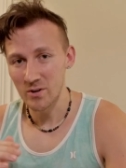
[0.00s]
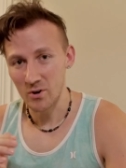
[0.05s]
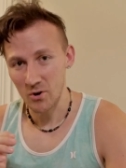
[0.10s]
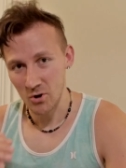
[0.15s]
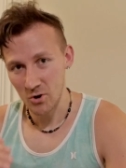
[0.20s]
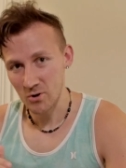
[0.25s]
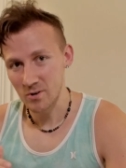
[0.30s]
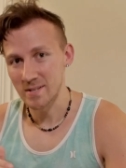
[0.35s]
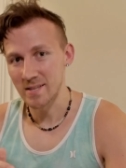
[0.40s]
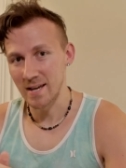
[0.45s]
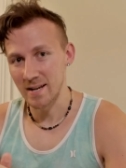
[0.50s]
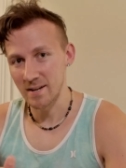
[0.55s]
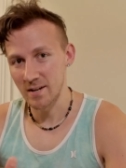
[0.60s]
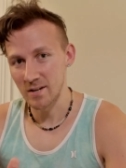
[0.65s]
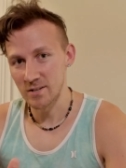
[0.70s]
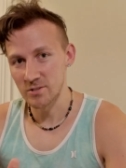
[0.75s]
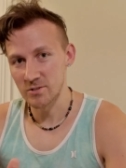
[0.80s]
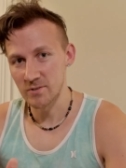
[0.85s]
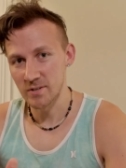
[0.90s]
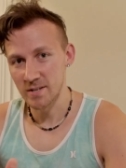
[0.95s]
going to hurt that
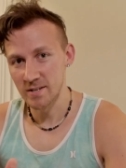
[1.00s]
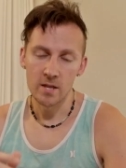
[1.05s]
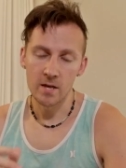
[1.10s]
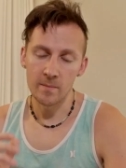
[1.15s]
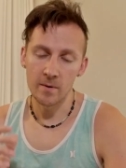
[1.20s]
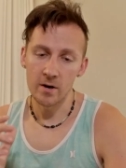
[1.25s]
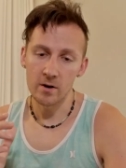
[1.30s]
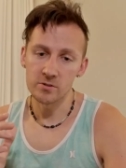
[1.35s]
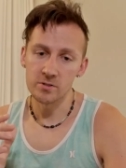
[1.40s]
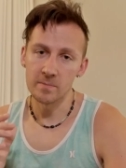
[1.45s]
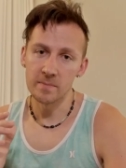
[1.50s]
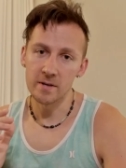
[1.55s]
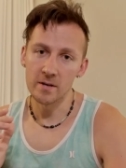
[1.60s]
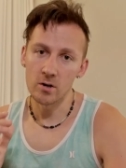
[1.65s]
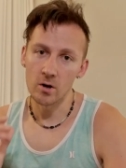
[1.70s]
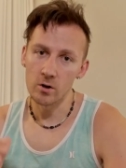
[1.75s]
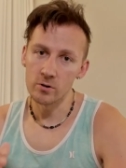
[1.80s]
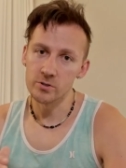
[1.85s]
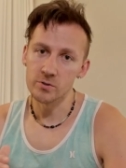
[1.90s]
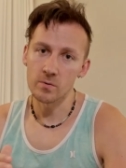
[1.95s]
country. There might also be
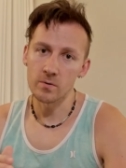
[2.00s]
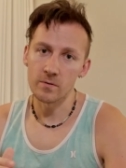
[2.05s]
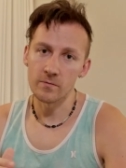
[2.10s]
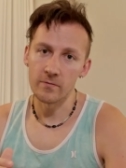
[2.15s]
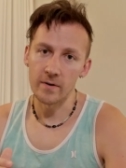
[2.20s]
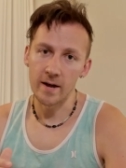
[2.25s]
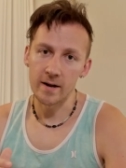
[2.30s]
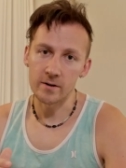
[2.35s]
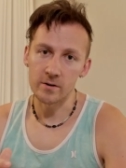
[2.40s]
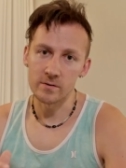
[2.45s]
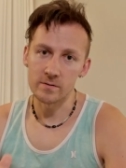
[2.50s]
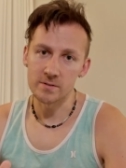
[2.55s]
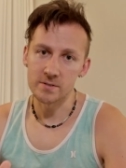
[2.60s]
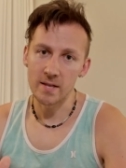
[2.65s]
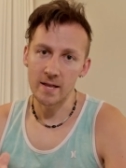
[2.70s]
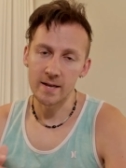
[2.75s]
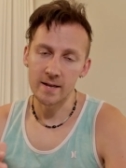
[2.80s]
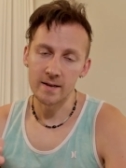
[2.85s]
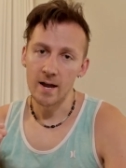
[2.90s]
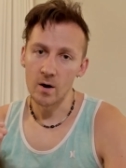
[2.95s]
cultural factors,
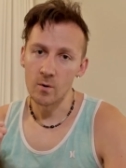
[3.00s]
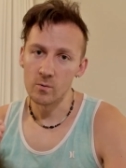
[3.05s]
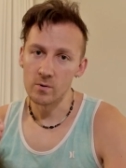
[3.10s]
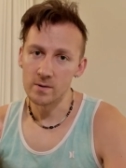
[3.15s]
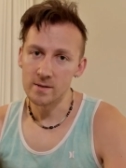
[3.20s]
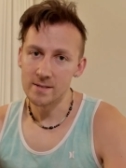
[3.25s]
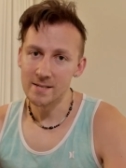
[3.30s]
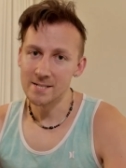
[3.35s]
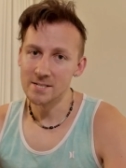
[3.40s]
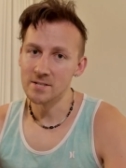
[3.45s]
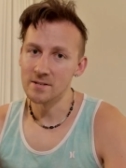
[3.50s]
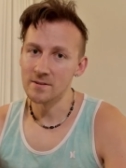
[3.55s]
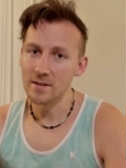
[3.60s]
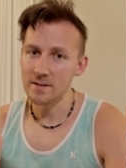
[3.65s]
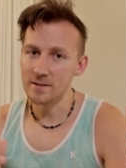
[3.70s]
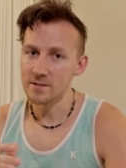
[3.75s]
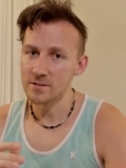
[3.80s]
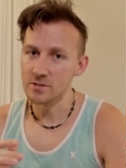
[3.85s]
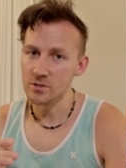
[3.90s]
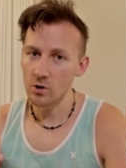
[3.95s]
like a religion
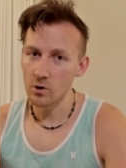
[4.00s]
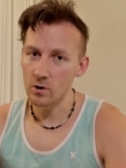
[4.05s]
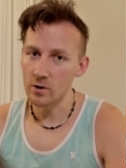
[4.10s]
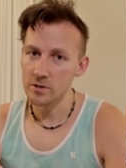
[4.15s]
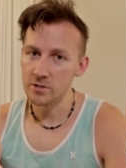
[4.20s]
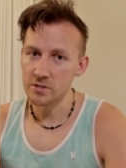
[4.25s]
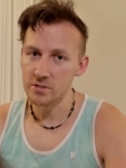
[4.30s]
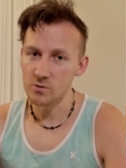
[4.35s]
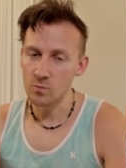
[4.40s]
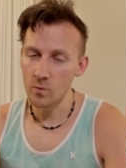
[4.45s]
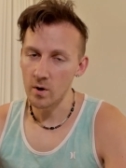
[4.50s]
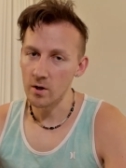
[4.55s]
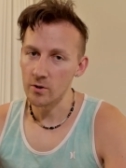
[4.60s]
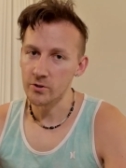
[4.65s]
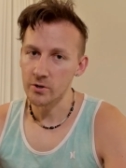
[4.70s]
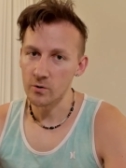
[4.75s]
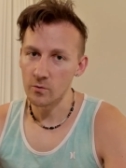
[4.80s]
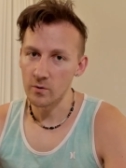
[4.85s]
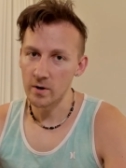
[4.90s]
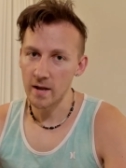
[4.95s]
that discourages
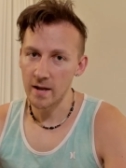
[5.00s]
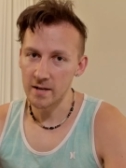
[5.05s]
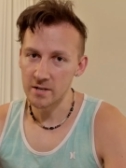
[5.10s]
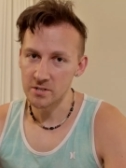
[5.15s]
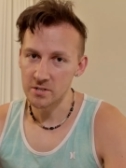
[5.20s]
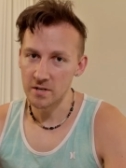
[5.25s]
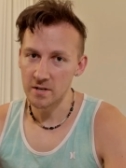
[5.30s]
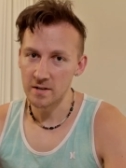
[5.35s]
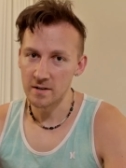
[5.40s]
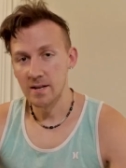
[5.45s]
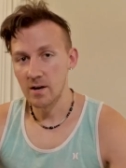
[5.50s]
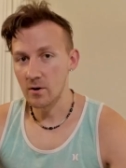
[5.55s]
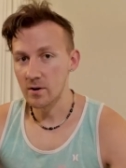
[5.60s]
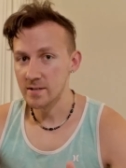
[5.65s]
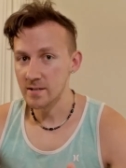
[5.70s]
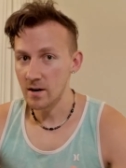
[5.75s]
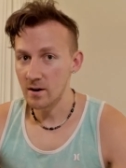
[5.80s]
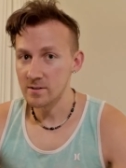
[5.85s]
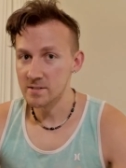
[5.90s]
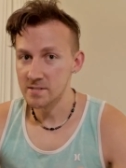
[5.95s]
wealth creation. Now,
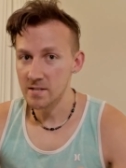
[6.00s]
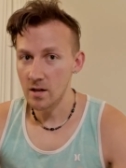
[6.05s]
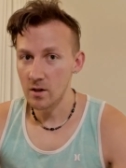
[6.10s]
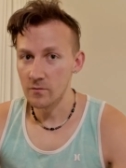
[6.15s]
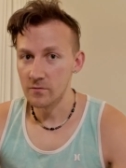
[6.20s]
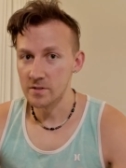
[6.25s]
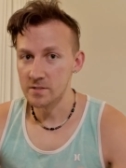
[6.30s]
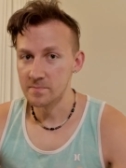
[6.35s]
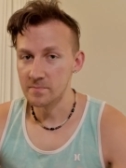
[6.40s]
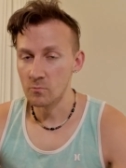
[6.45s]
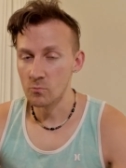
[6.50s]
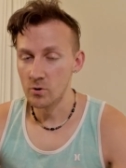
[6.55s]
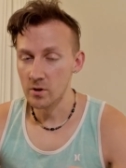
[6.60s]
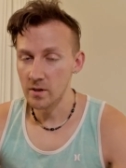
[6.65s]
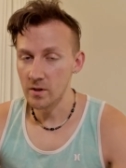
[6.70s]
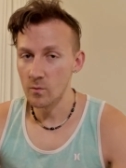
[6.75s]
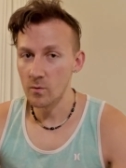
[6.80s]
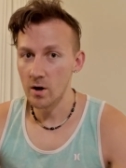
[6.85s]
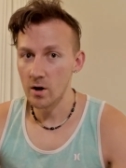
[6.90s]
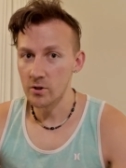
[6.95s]
Qatar itself is
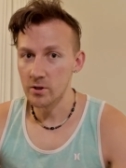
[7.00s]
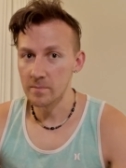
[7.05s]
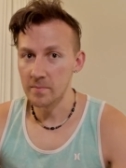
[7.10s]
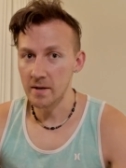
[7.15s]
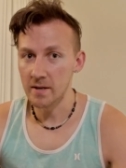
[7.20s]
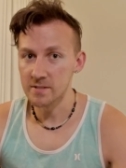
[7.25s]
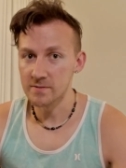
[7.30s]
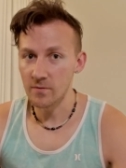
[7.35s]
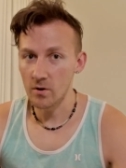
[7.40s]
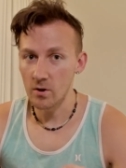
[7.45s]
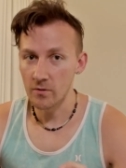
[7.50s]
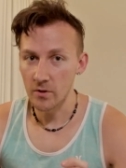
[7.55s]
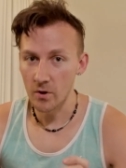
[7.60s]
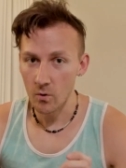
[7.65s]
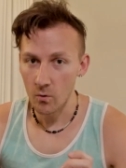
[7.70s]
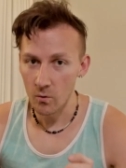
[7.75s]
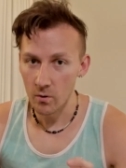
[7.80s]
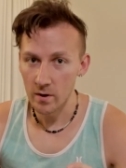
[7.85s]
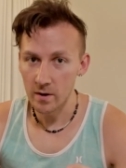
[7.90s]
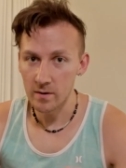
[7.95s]
really wealthy because of all the
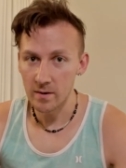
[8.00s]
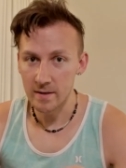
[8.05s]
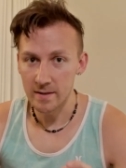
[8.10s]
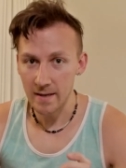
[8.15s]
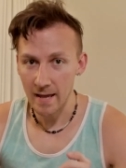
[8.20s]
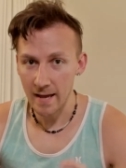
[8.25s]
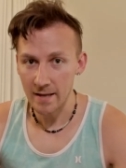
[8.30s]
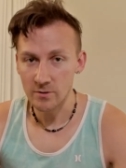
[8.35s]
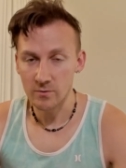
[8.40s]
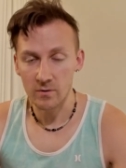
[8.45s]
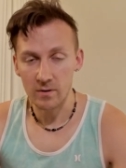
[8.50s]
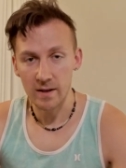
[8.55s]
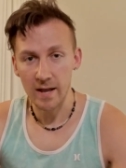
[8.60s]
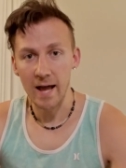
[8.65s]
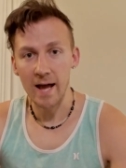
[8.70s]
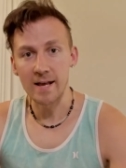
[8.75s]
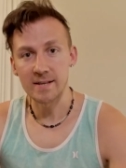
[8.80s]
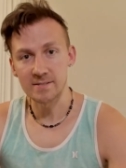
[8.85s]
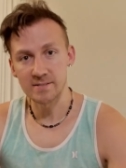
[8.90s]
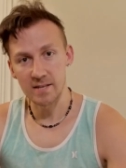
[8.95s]
oil and natural
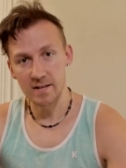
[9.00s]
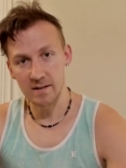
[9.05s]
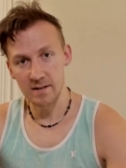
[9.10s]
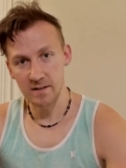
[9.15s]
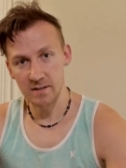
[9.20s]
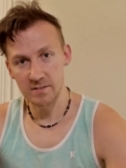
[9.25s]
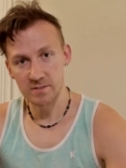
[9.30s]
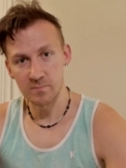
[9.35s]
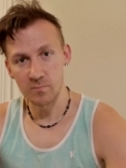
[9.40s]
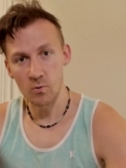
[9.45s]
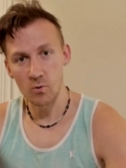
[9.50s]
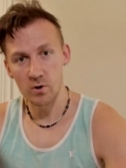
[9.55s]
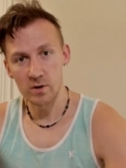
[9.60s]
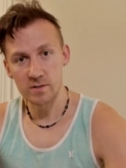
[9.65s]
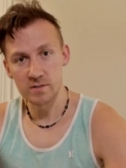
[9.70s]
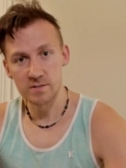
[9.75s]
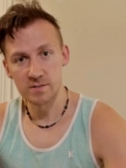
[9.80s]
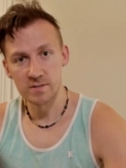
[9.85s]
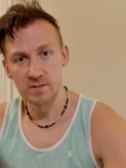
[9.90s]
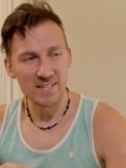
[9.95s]
gas that it
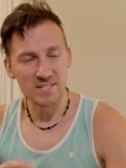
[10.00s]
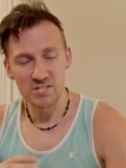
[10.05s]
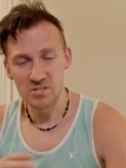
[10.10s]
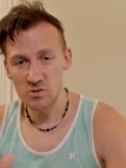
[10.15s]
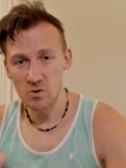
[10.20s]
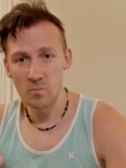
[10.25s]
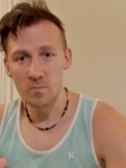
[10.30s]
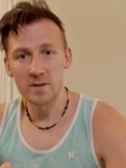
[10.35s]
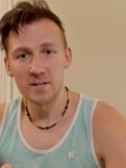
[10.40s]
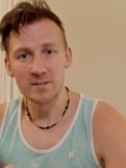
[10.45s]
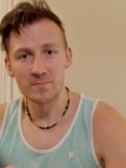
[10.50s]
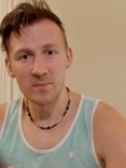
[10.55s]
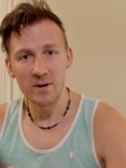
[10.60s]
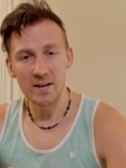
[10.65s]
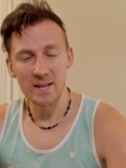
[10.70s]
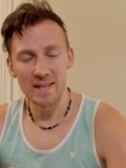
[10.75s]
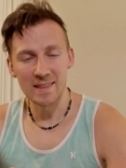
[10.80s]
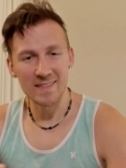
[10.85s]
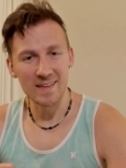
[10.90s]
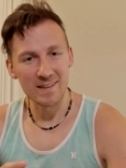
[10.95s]
exports. Has so much
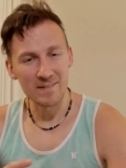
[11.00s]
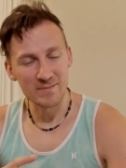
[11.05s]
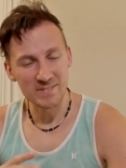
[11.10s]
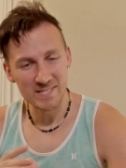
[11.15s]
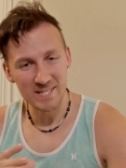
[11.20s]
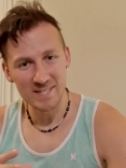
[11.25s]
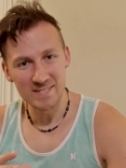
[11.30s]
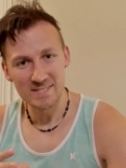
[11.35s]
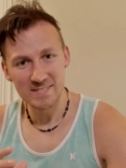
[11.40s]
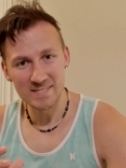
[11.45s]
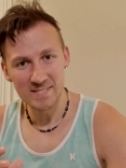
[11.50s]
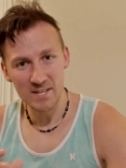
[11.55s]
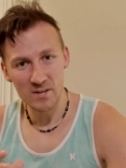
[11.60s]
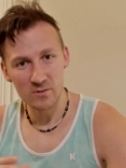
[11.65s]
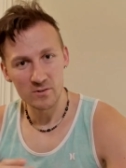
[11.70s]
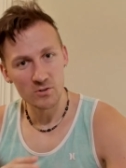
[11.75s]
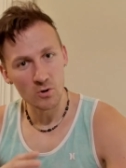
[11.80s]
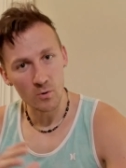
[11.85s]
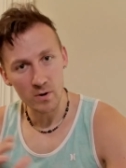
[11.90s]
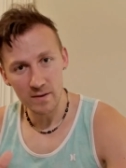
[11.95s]
money that citizens here
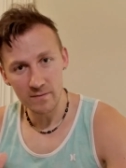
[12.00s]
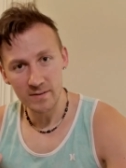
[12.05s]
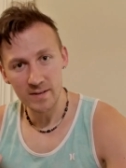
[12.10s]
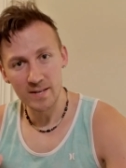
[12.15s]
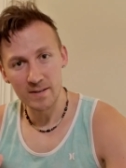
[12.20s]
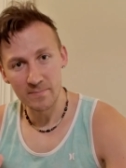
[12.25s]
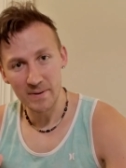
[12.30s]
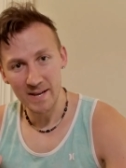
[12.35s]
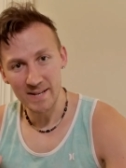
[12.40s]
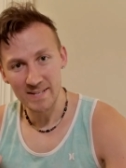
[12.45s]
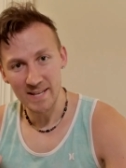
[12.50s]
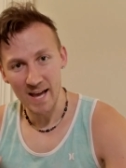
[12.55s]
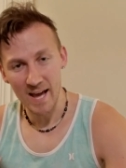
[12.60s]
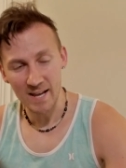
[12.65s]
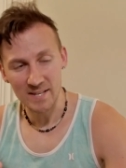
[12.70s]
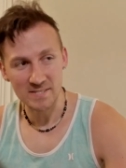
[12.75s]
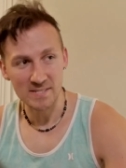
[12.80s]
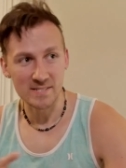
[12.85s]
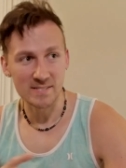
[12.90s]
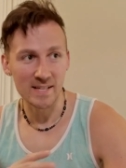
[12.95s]
don't even need to pay
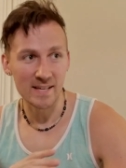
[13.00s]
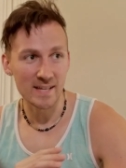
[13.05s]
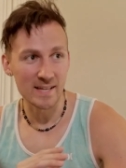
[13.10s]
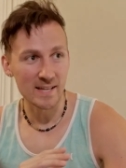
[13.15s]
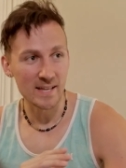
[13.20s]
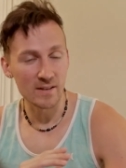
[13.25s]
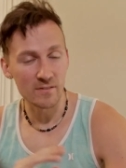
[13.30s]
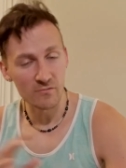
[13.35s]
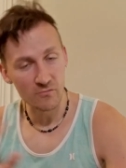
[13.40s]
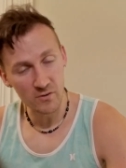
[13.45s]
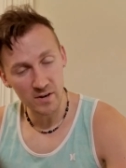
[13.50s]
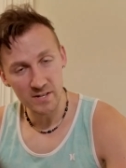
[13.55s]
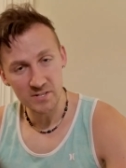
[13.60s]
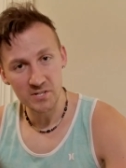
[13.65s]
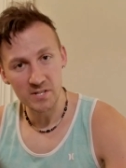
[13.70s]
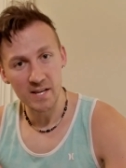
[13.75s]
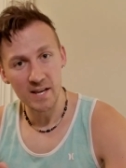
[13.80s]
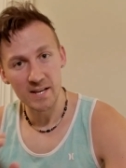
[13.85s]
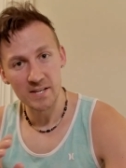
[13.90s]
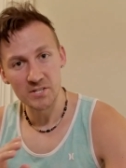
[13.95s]
taxes. They can get free
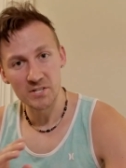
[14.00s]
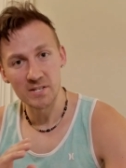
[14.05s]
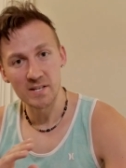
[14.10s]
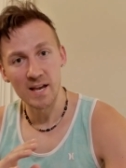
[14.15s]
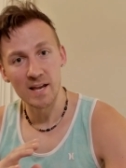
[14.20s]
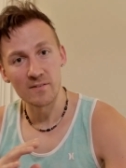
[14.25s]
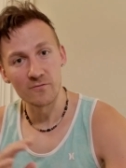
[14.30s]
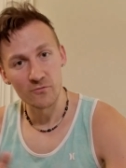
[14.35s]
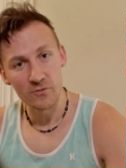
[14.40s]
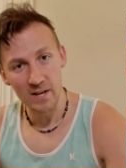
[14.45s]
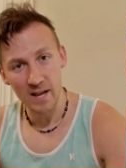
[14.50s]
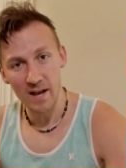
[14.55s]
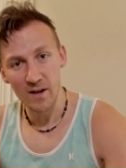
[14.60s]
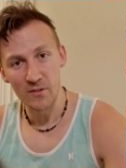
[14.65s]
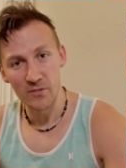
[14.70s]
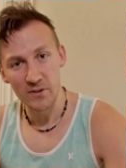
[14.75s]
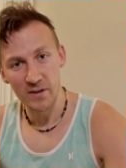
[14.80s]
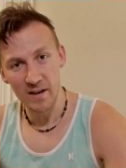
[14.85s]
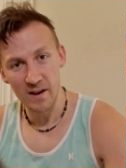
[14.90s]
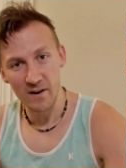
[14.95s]
education and free
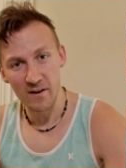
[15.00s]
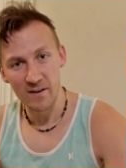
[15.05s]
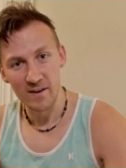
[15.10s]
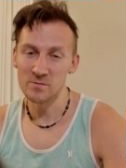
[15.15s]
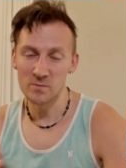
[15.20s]
healthcare,